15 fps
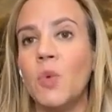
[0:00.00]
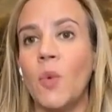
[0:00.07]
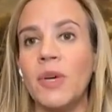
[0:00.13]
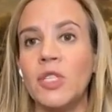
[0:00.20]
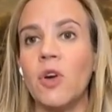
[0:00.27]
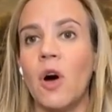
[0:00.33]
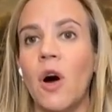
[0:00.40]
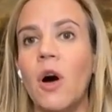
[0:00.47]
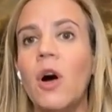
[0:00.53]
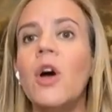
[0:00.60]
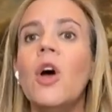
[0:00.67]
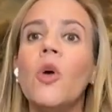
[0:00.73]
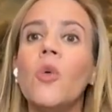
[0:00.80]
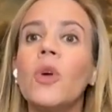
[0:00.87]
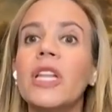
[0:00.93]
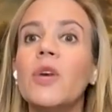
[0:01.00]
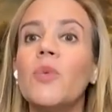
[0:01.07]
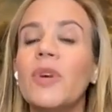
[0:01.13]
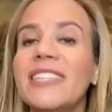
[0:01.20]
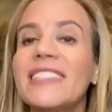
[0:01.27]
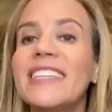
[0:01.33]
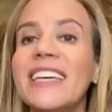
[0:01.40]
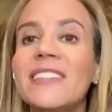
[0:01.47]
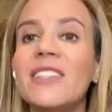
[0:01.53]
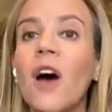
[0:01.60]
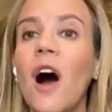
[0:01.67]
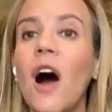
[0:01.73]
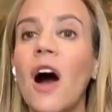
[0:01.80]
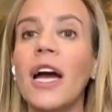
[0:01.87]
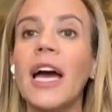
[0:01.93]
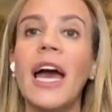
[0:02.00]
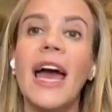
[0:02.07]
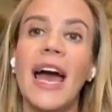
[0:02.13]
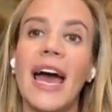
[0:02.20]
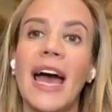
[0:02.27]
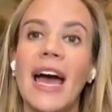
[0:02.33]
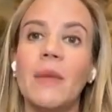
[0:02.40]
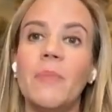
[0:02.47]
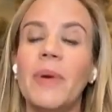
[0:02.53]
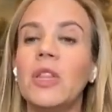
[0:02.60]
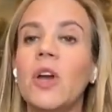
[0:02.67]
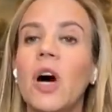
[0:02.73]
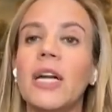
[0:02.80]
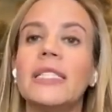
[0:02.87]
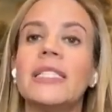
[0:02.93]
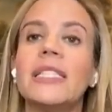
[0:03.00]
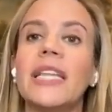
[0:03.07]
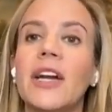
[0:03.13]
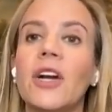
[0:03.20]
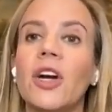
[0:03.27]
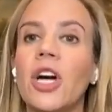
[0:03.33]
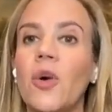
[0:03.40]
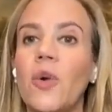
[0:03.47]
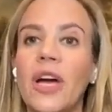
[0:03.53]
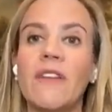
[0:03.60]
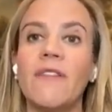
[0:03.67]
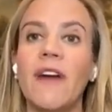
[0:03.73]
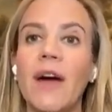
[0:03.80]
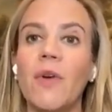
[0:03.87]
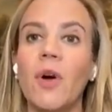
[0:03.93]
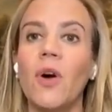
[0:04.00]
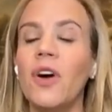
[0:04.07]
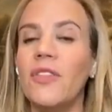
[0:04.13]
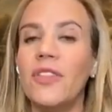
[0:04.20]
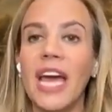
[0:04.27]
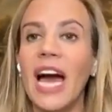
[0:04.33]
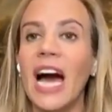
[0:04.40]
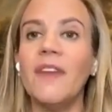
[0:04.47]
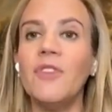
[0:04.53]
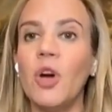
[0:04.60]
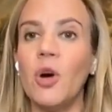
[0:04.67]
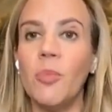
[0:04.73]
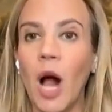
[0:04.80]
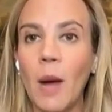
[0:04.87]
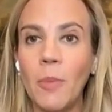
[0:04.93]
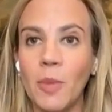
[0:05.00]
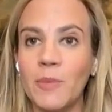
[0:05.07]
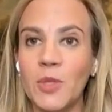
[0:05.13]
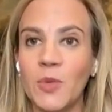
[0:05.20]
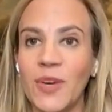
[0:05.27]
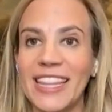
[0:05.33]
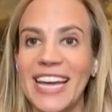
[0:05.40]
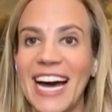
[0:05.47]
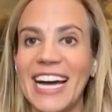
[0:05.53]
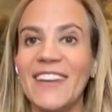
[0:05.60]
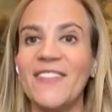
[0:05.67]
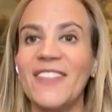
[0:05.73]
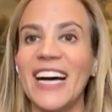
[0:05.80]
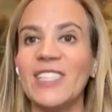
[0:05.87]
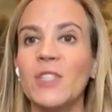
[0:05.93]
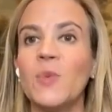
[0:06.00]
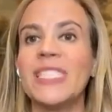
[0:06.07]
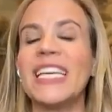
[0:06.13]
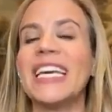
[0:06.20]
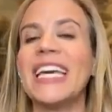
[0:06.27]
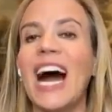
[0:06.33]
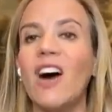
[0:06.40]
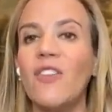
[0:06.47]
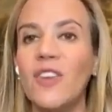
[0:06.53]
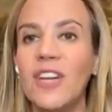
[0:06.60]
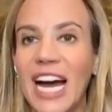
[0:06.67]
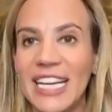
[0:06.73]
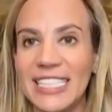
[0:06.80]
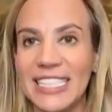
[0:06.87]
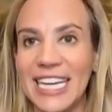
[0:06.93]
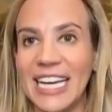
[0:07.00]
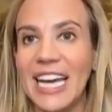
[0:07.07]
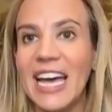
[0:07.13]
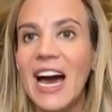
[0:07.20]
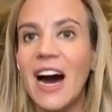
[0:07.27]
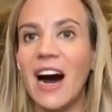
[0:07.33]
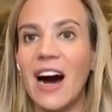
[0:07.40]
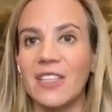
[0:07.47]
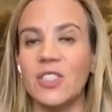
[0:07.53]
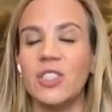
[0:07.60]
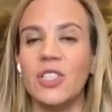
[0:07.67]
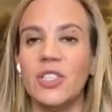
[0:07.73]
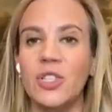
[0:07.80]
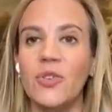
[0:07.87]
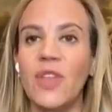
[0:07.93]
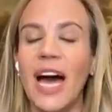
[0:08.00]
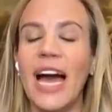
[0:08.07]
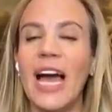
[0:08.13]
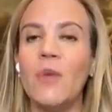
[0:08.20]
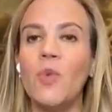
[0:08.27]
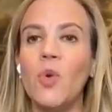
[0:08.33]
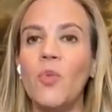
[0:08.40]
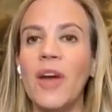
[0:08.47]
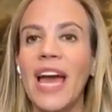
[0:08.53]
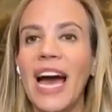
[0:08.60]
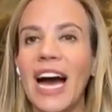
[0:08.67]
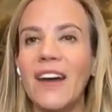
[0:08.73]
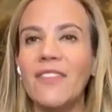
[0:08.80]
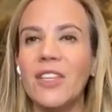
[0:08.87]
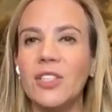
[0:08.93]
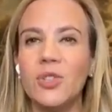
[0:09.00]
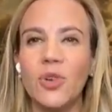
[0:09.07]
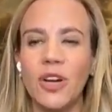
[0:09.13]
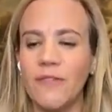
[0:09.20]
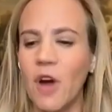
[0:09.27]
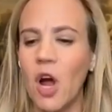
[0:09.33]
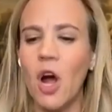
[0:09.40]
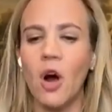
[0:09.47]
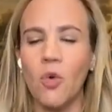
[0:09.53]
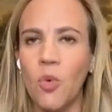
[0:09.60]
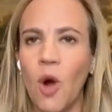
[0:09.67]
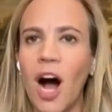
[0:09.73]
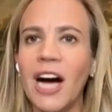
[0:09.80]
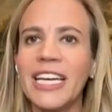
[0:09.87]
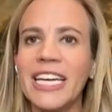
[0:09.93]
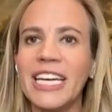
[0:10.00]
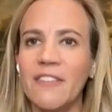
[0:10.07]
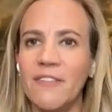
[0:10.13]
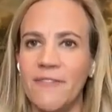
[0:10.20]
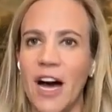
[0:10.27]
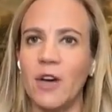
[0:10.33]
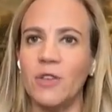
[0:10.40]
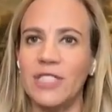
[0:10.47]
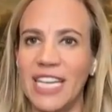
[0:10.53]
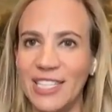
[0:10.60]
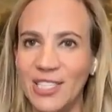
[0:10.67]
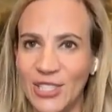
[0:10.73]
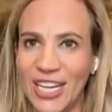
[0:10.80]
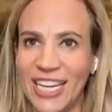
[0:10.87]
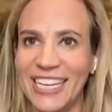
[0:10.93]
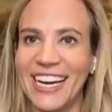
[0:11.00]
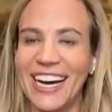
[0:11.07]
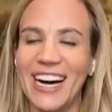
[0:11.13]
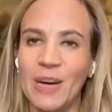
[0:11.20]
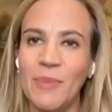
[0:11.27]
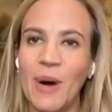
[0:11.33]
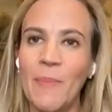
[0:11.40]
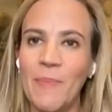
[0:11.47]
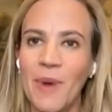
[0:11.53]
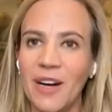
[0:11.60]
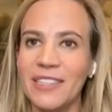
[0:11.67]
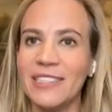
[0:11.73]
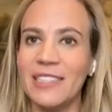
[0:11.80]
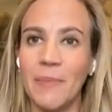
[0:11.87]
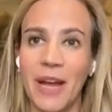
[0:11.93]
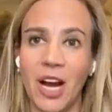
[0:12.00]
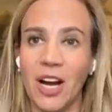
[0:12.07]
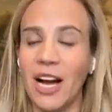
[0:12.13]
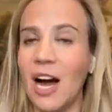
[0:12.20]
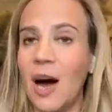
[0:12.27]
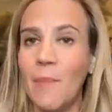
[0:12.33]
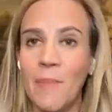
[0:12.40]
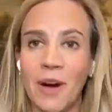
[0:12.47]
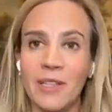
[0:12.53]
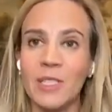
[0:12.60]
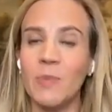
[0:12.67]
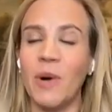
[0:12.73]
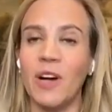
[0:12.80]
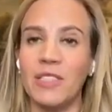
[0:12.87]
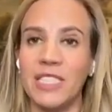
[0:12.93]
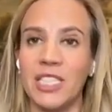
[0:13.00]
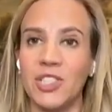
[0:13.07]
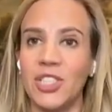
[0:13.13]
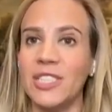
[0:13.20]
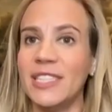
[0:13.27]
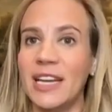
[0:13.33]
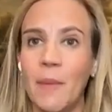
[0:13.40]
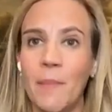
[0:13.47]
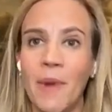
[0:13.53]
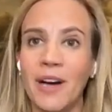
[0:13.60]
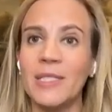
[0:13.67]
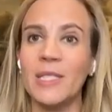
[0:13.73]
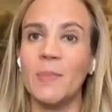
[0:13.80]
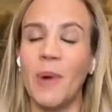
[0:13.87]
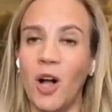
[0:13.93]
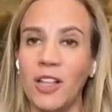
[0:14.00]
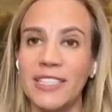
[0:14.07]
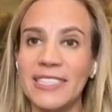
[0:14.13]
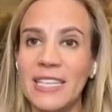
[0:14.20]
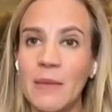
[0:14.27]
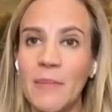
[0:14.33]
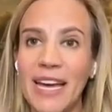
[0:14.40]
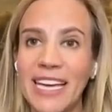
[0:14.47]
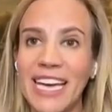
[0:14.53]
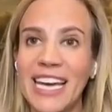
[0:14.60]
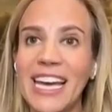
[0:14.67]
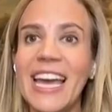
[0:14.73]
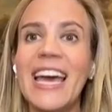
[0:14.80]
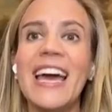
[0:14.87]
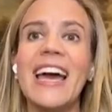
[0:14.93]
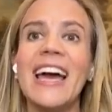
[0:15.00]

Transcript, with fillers: what we saw really with TikTok and bin Laden's letter going viral. They have no problems with that if that's what's galvanizing us to do that. And when we have this sort of rocky foundation um, amongst America, amongst politicians and amongst policymaking,